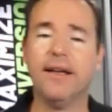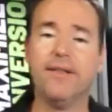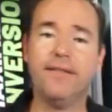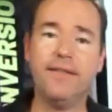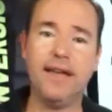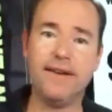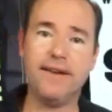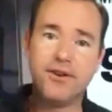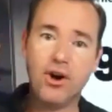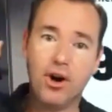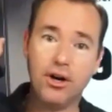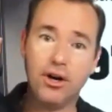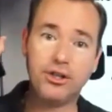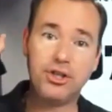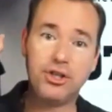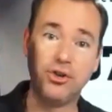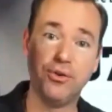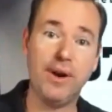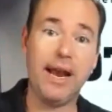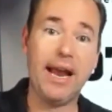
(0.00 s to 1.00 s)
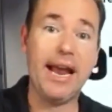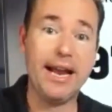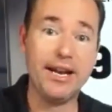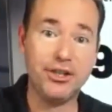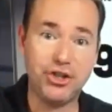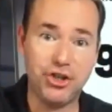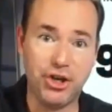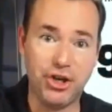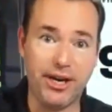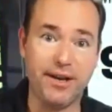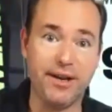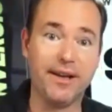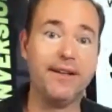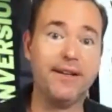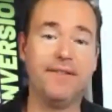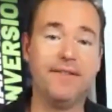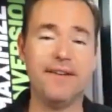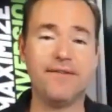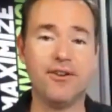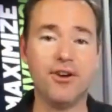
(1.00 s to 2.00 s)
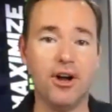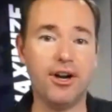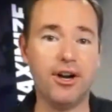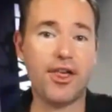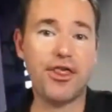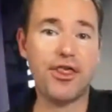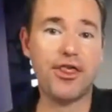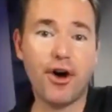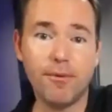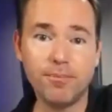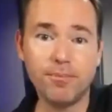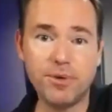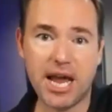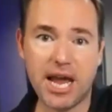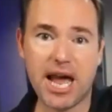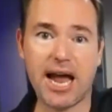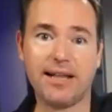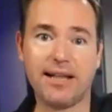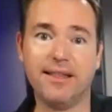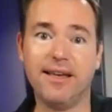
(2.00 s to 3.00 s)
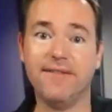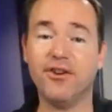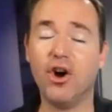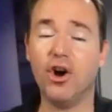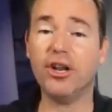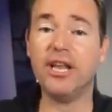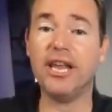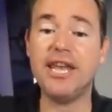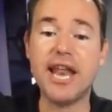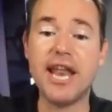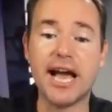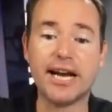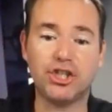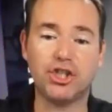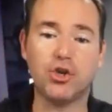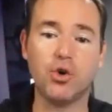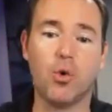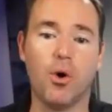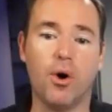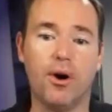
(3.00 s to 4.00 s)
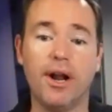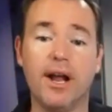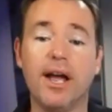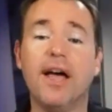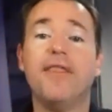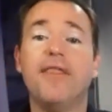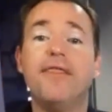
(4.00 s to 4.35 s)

They've gone to Angie. They've gone to Thumbtack. They've gone to Nextdoor.